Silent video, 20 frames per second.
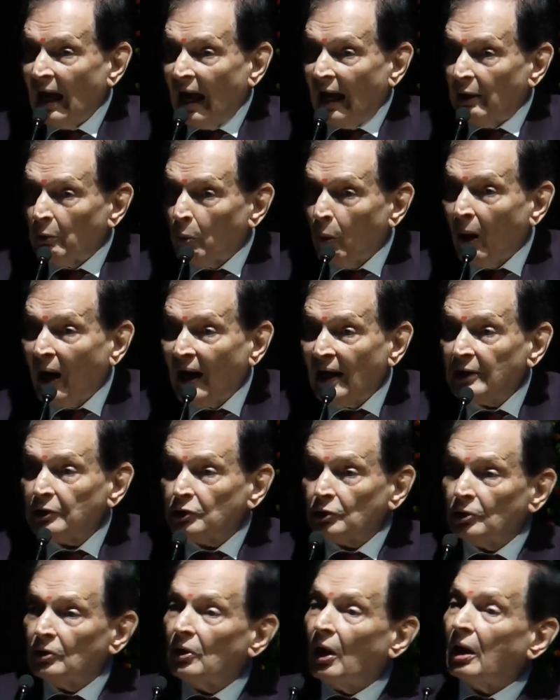and
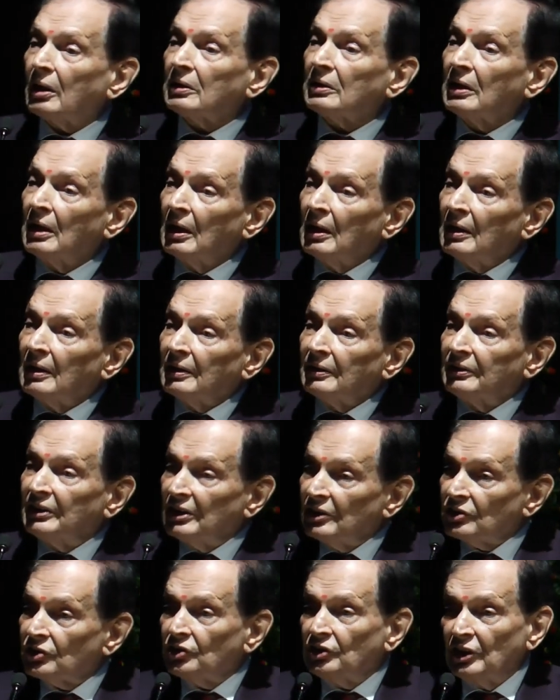why should not
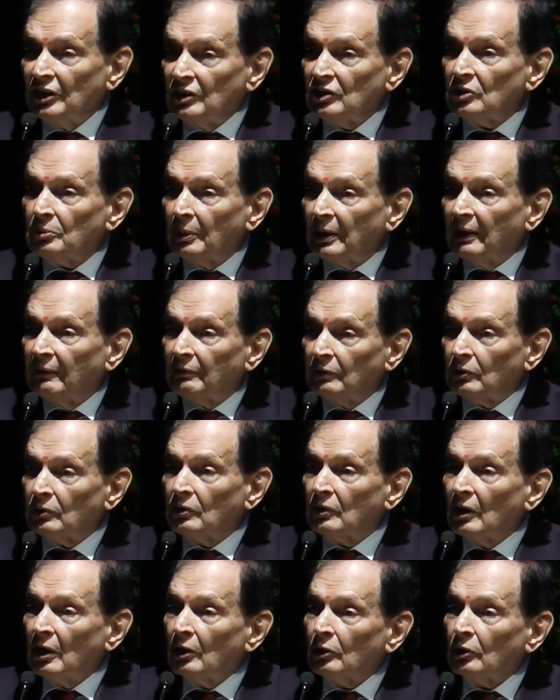these genes be given